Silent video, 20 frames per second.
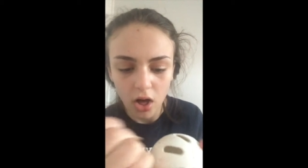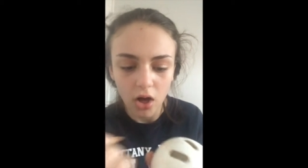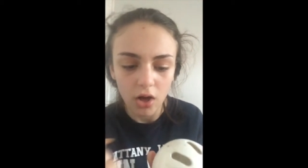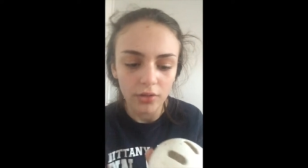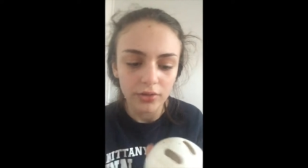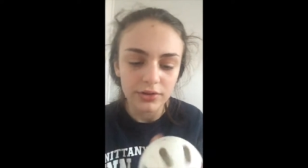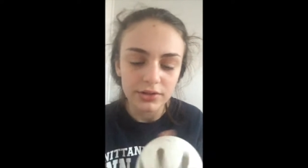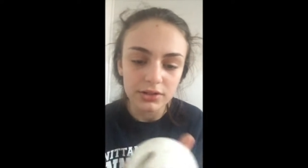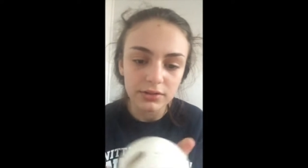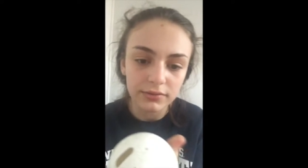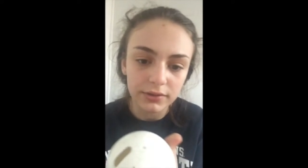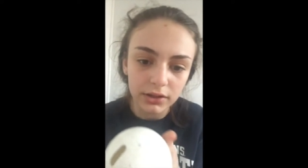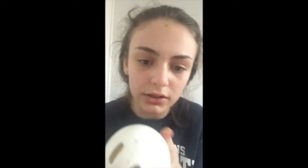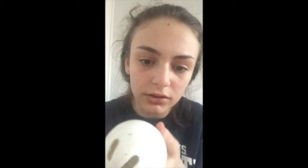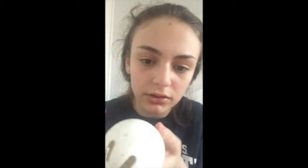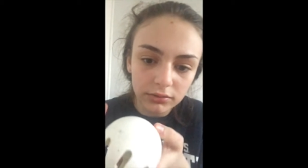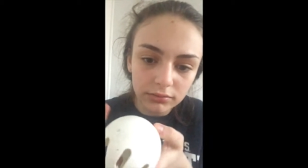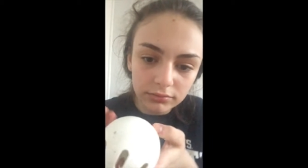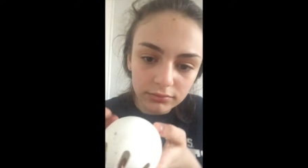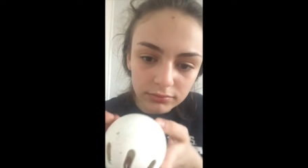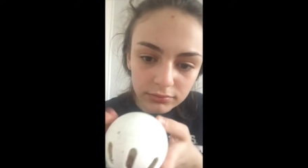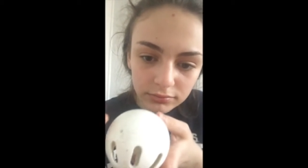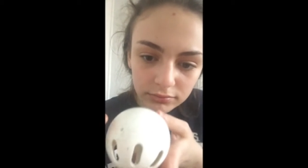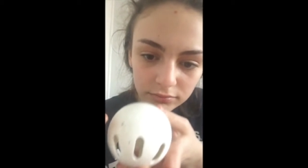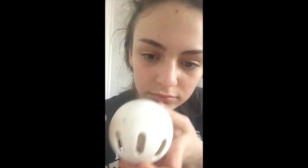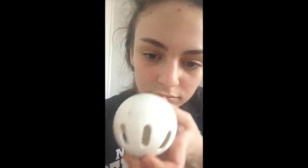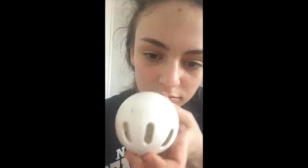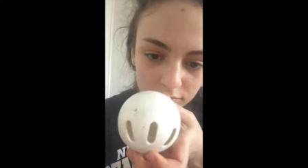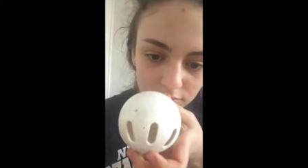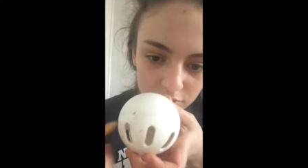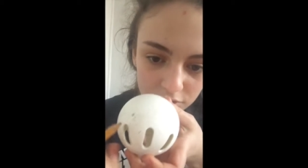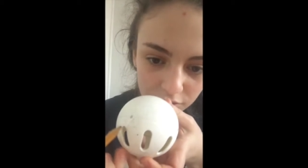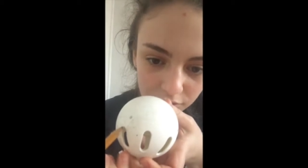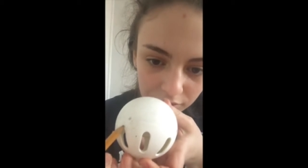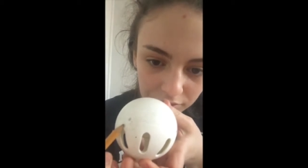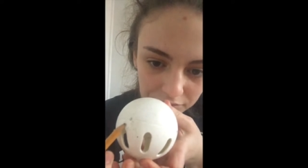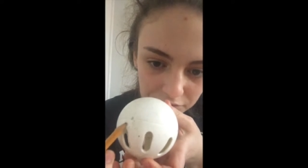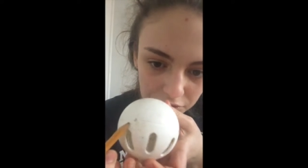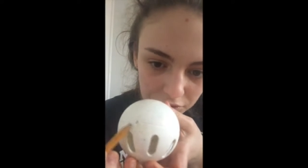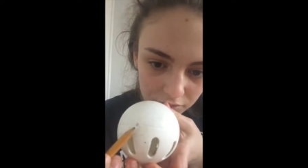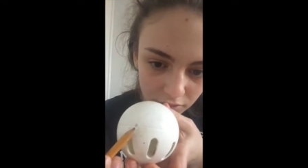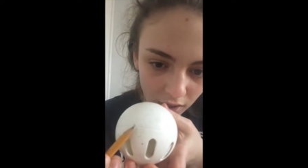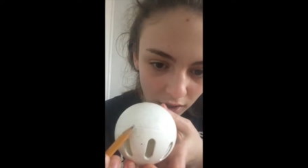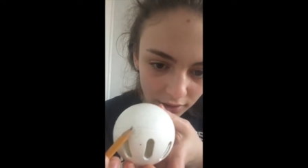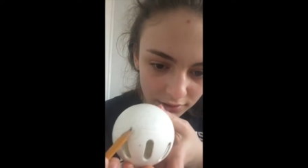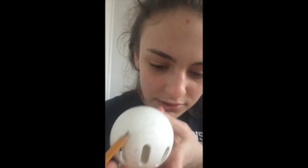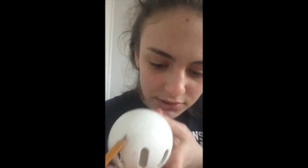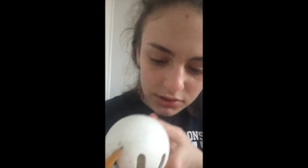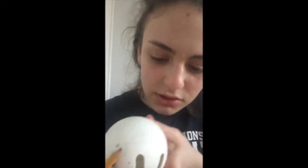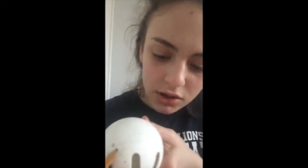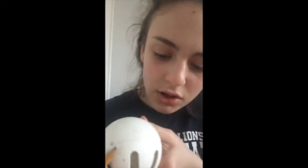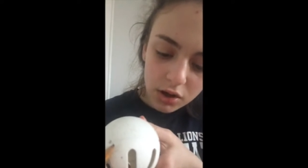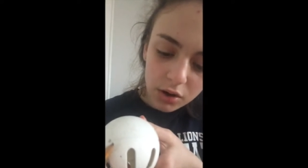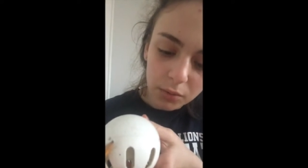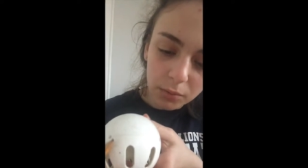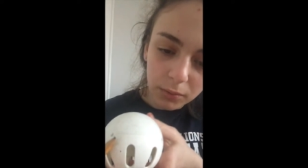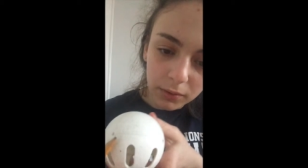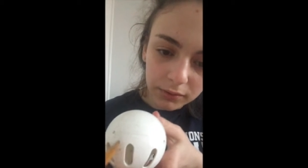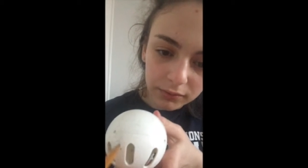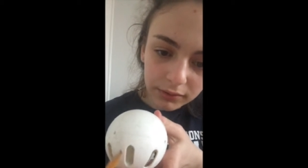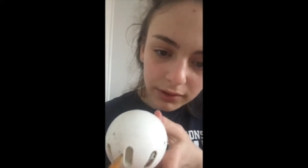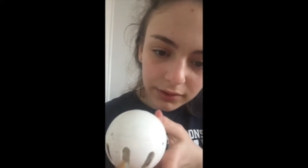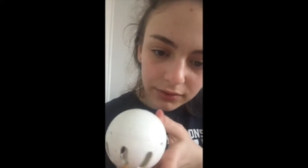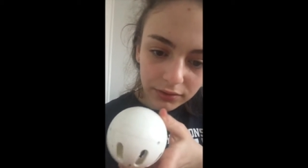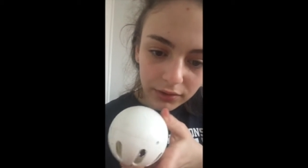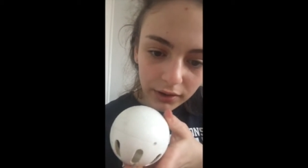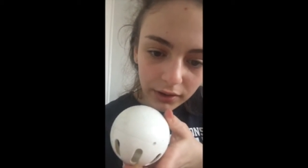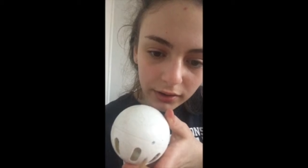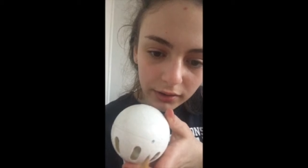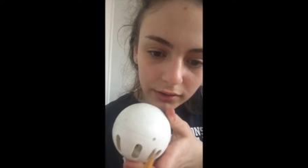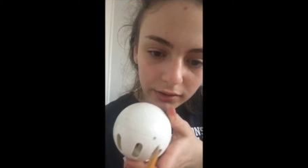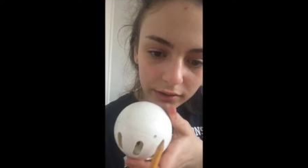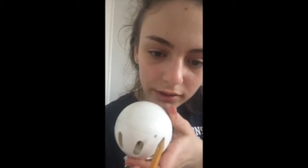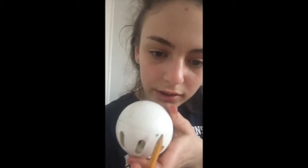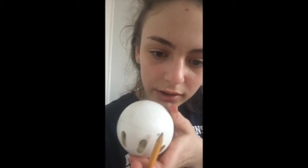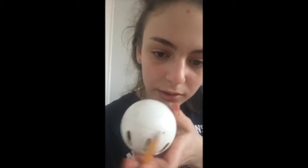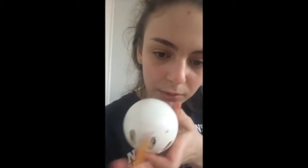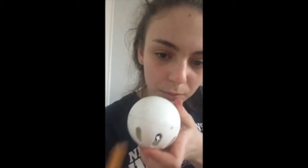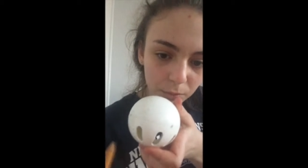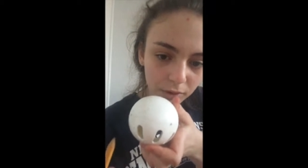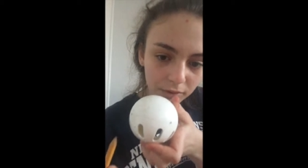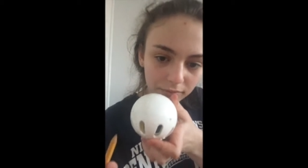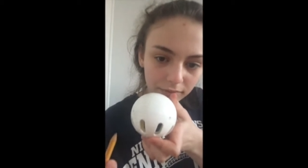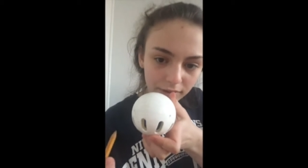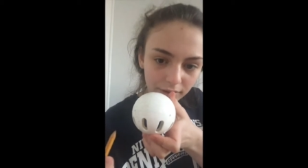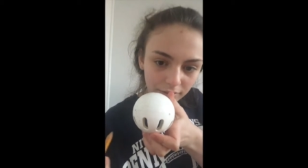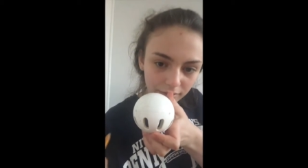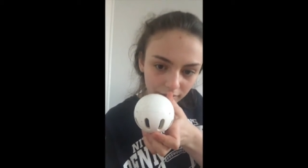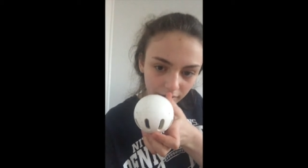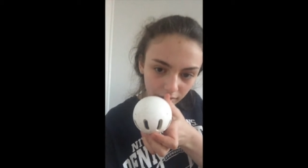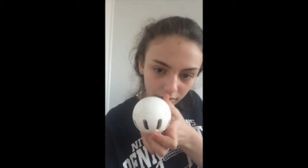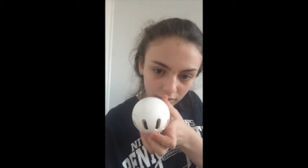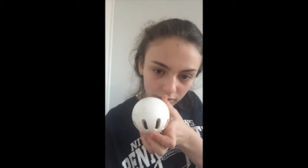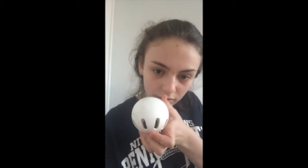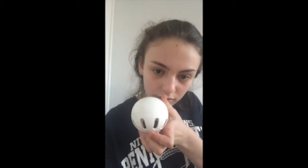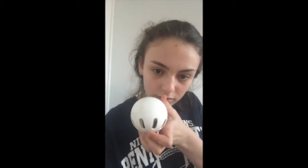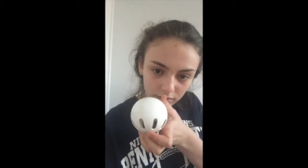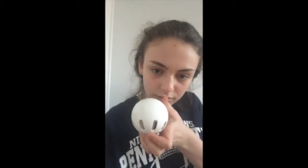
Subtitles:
on the sphere, so you have 2 dots, one right there and one right there,